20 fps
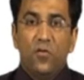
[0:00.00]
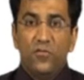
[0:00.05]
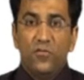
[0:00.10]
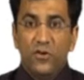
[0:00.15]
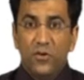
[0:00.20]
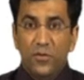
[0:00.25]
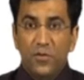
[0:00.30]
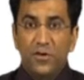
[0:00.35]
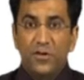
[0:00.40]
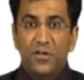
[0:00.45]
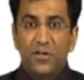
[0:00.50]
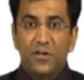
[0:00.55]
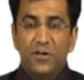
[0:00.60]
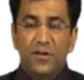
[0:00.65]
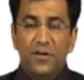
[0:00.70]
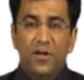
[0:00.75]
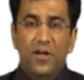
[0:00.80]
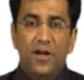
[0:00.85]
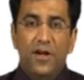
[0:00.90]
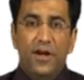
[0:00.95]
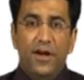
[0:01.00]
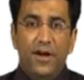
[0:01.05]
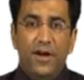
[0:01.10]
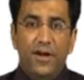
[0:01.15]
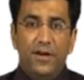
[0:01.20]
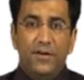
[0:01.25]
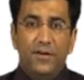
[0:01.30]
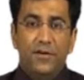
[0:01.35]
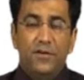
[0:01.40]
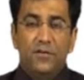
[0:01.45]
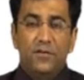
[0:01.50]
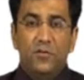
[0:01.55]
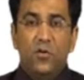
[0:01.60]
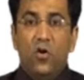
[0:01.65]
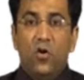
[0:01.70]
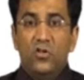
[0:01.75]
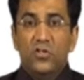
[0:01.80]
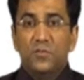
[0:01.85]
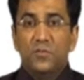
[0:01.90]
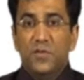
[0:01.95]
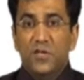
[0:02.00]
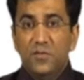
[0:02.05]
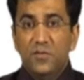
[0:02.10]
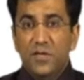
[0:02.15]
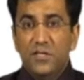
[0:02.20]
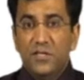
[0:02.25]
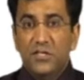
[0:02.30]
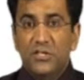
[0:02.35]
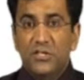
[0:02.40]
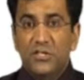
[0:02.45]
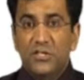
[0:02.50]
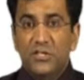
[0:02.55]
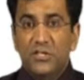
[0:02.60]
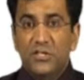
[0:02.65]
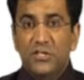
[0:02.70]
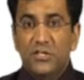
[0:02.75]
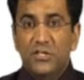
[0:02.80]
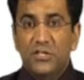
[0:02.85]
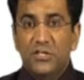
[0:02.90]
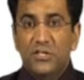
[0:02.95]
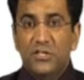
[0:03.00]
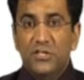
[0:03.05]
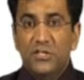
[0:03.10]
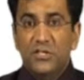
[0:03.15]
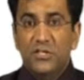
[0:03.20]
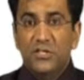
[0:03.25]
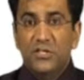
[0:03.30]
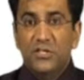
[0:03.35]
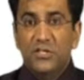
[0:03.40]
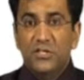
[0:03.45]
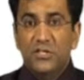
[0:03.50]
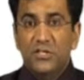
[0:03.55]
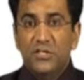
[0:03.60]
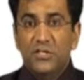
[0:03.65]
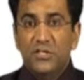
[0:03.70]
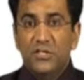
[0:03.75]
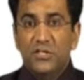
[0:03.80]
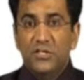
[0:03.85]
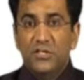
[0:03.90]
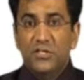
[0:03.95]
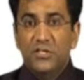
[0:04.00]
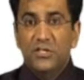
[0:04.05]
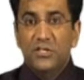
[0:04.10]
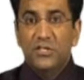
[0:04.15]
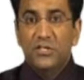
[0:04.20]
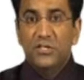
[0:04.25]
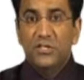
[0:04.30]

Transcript: profitability and cost minimization are the prime